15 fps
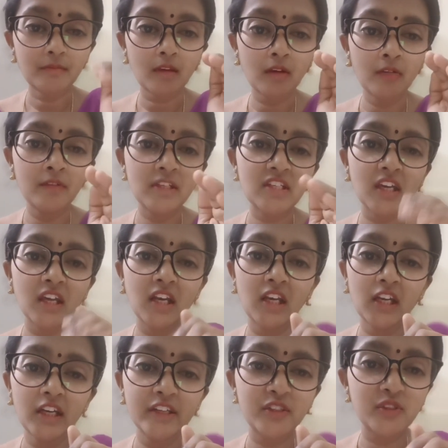which can
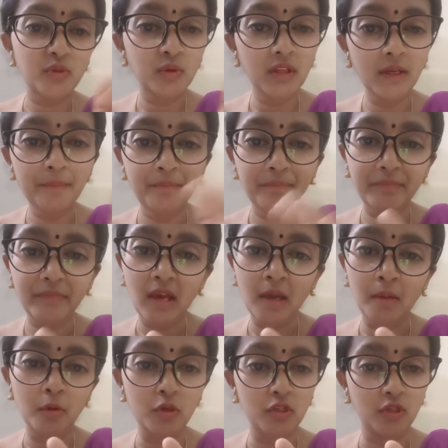leads to the
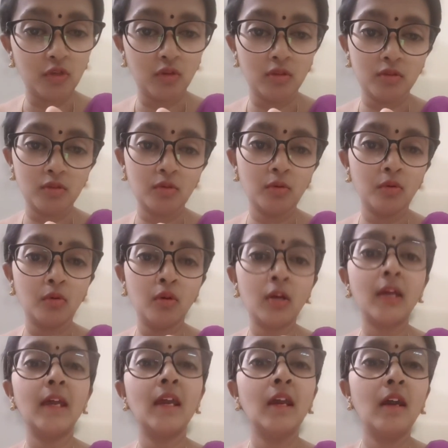abortion also.
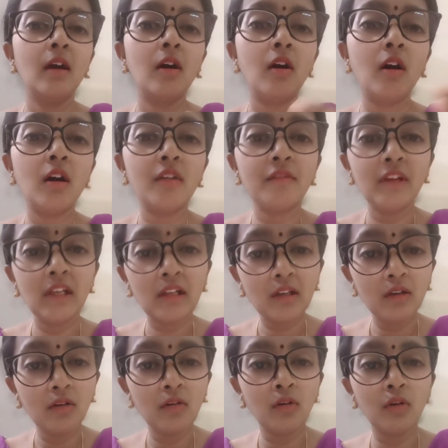Okay, or will
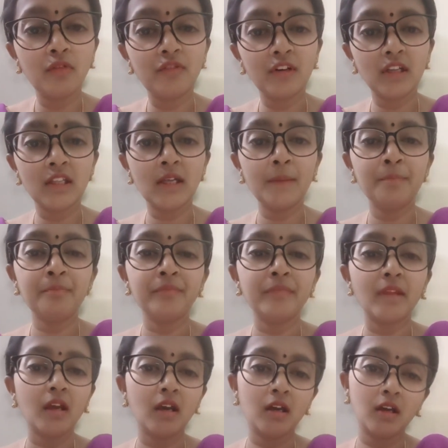go for the
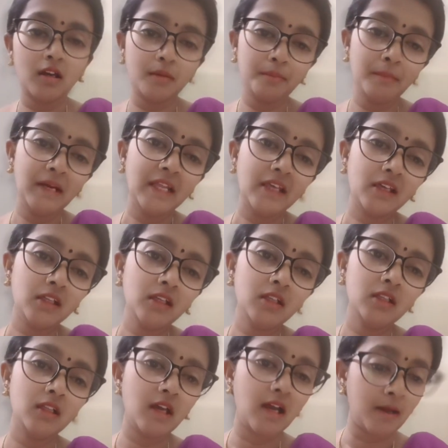medical
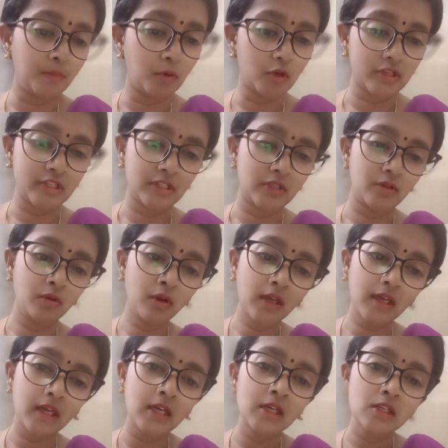abortion.
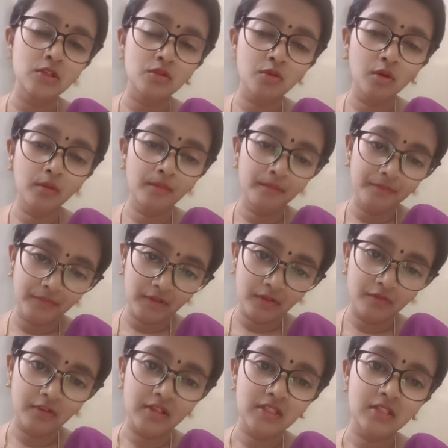Okay, so
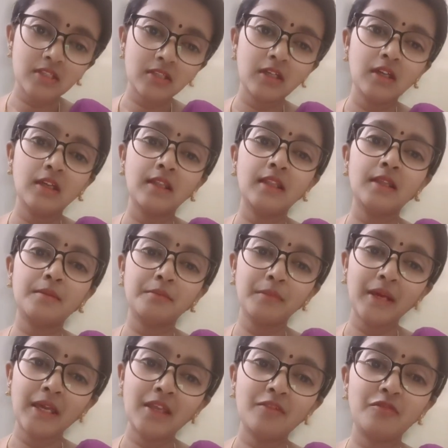first, the
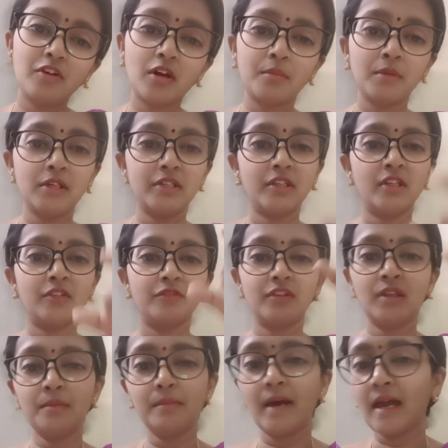main formation of
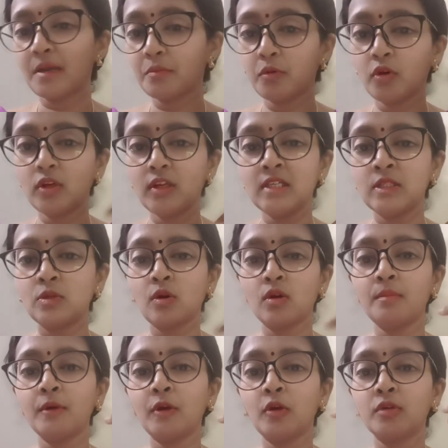the backbone is all
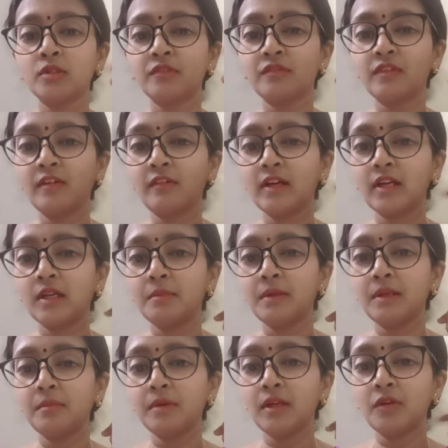because of the
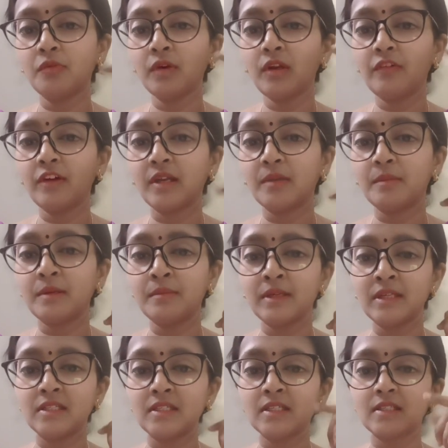vitamin B12, vitamin
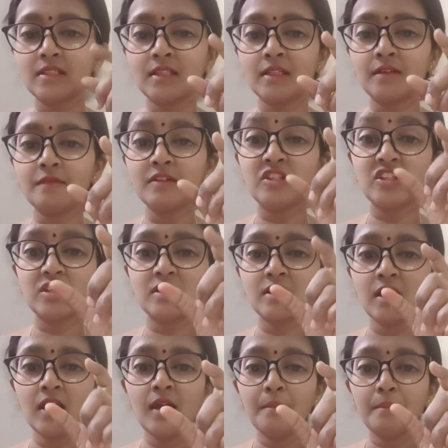B6, which is
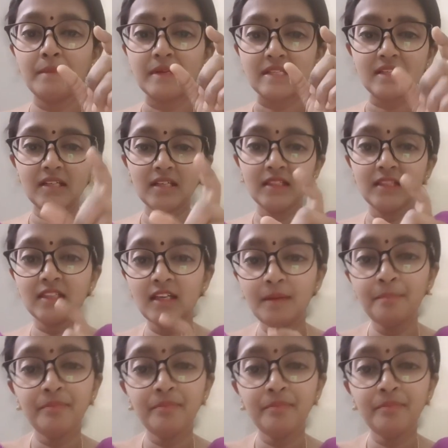present in the